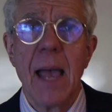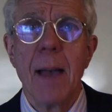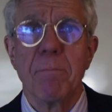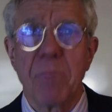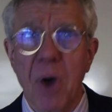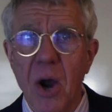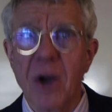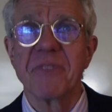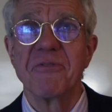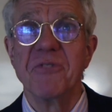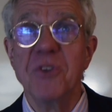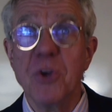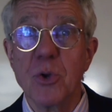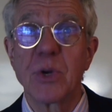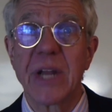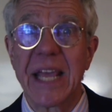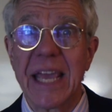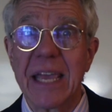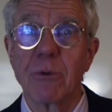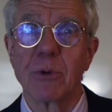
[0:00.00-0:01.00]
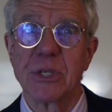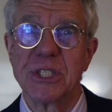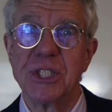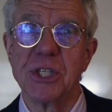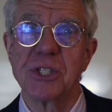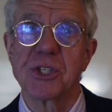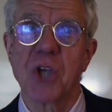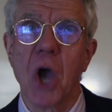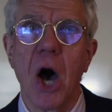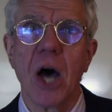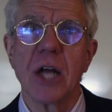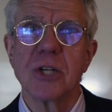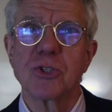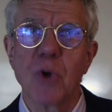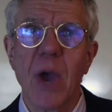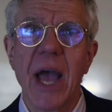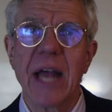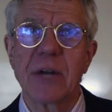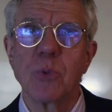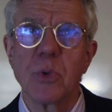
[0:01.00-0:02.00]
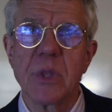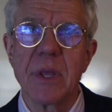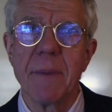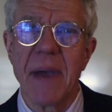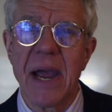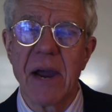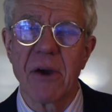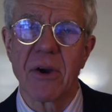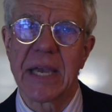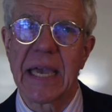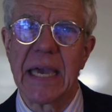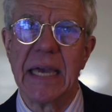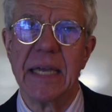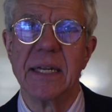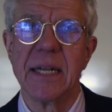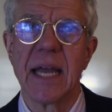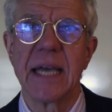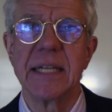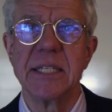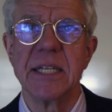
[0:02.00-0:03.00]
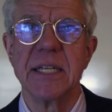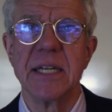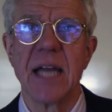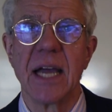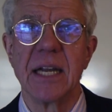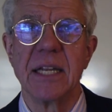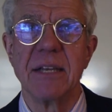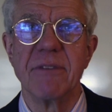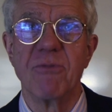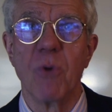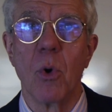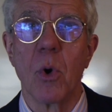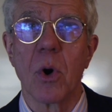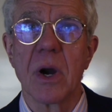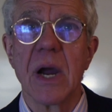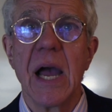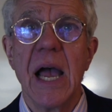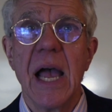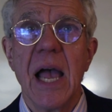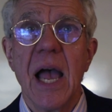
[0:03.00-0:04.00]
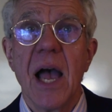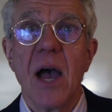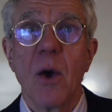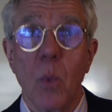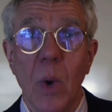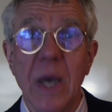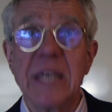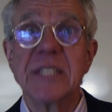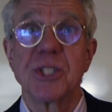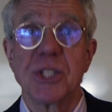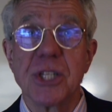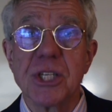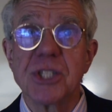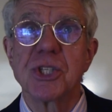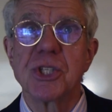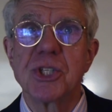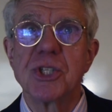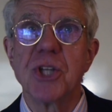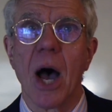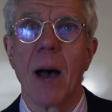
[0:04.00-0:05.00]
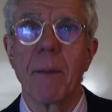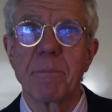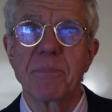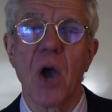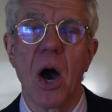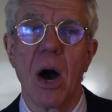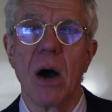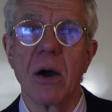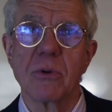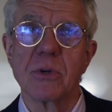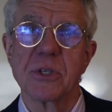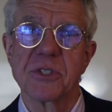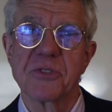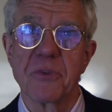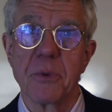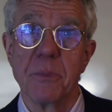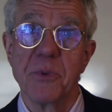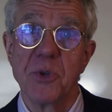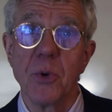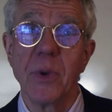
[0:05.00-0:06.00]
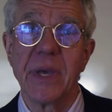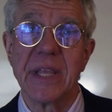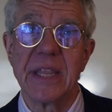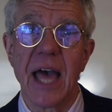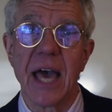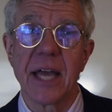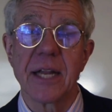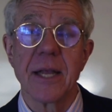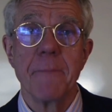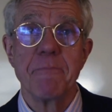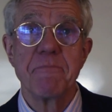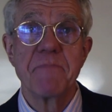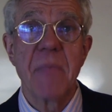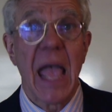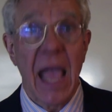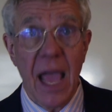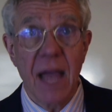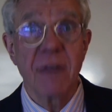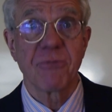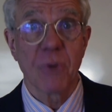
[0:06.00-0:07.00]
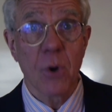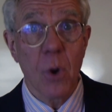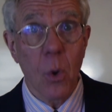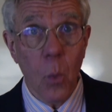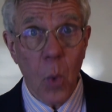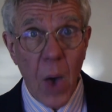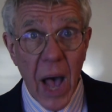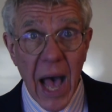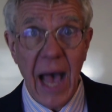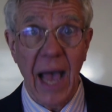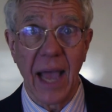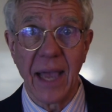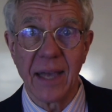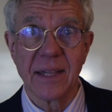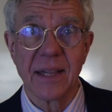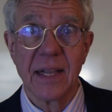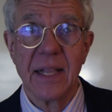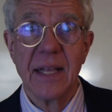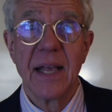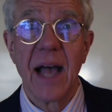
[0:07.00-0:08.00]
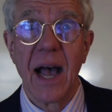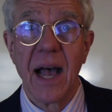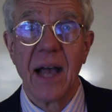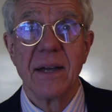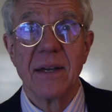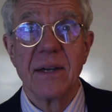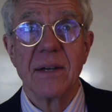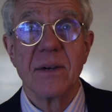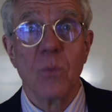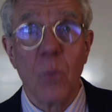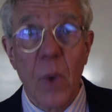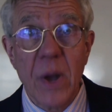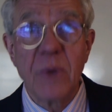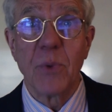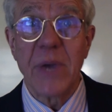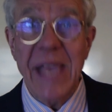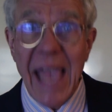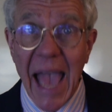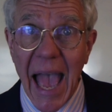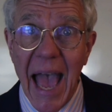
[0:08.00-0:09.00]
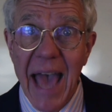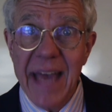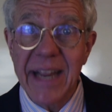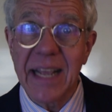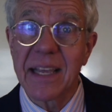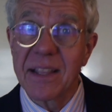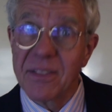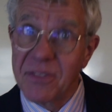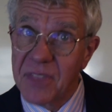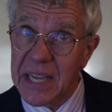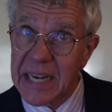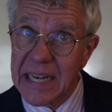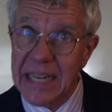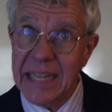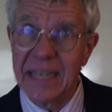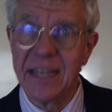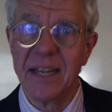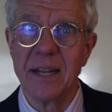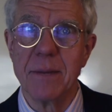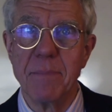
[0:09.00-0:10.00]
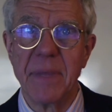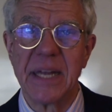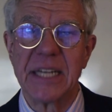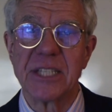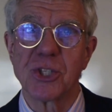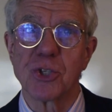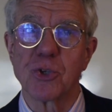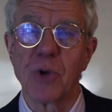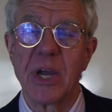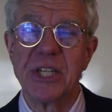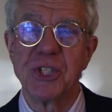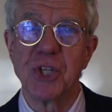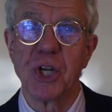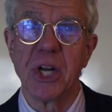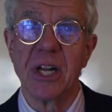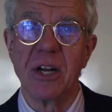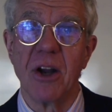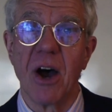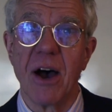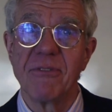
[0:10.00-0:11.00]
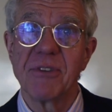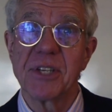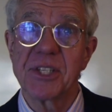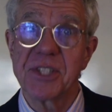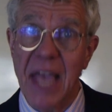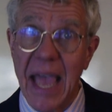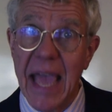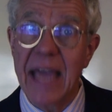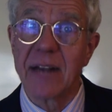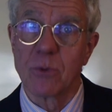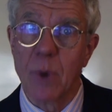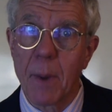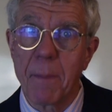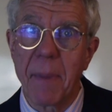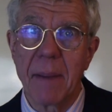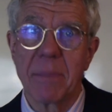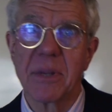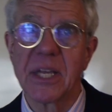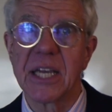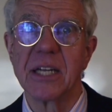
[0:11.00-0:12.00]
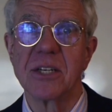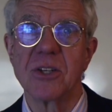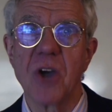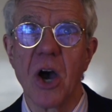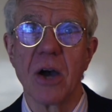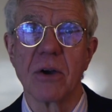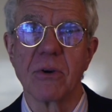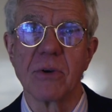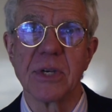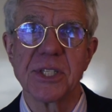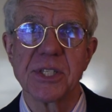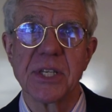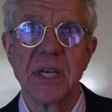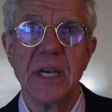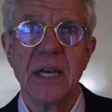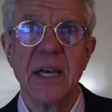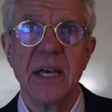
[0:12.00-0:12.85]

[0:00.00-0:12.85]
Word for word: Part of Newt Gingrich's contract with America in 1994 was to stop Congress from doing that. And for a while, when we had a, the Clinton administration in office and a Republican Congress,